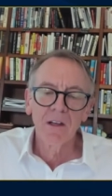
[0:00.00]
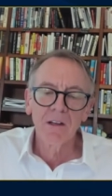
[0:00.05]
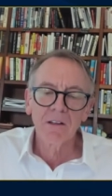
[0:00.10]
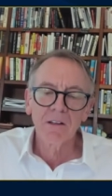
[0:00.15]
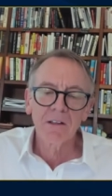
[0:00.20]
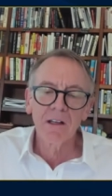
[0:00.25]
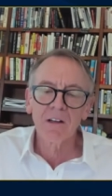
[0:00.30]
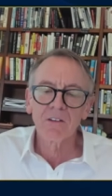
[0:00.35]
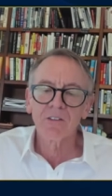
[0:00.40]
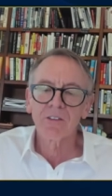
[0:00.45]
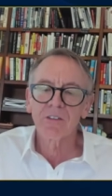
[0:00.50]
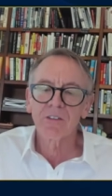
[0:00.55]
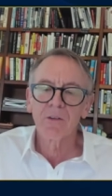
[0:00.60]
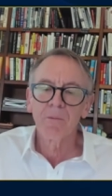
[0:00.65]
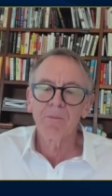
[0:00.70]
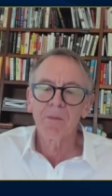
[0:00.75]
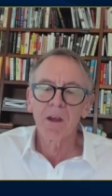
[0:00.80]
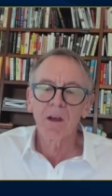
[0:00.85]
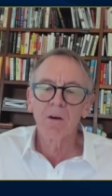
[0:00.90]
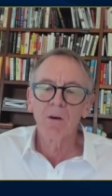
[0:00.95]
gets
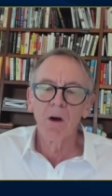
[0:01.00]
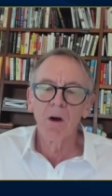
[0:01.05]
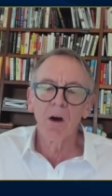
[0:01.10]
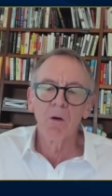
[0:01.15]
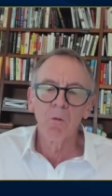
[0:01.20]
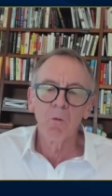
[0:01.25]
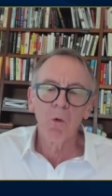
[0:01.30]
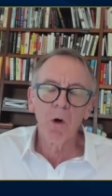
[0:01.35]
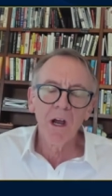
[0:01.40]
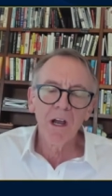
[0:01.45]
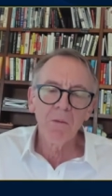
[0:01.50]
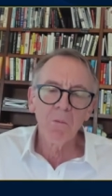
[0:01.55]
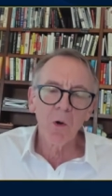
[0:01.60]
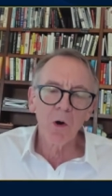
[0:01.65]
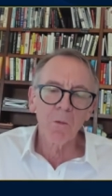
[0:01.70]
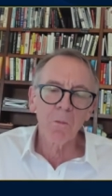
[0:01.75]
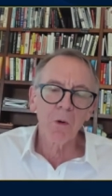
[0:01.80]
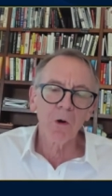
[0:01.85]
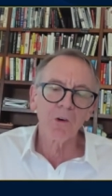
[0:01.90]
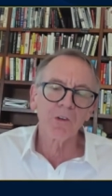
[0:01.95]
way
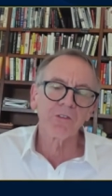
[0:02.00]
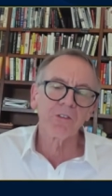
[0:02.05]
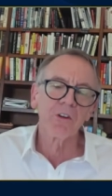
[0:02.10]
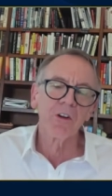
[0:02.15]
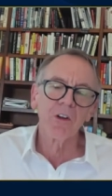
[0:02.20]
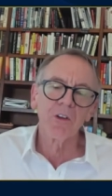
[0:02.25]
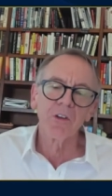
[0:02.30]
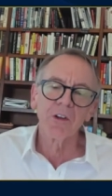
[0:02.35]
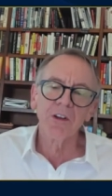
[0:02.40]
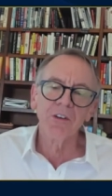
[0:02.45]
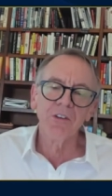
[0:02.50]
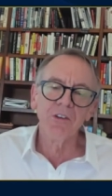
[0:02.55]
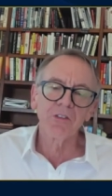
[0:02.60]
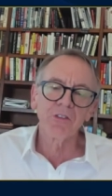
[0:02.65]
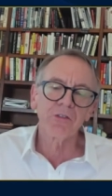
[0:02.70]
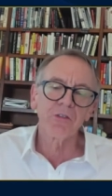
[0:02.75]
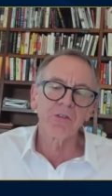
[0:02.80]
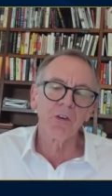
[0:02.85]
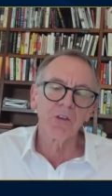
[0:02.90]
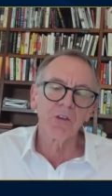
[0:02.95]
more personal and
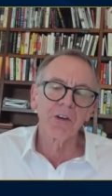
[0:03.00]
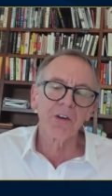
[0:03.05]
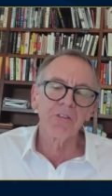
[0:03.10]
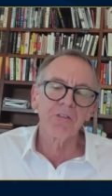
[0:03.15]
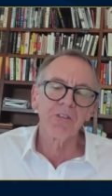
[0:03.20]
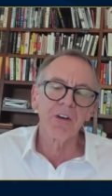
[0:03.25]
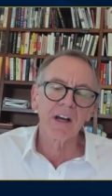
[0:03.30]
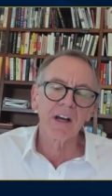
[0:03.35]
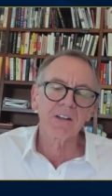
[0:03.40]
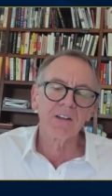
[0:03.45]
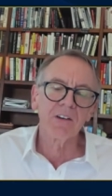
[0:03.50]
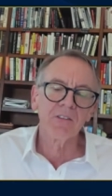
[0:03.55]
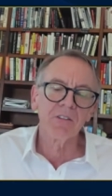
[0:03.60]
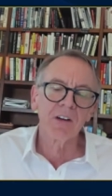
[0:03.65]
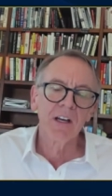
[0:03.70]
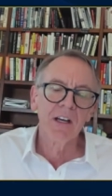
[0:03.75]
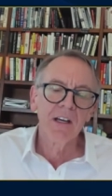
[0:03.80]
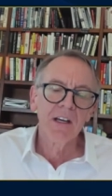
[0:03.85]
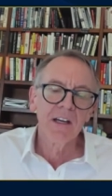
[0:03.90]
useful and effective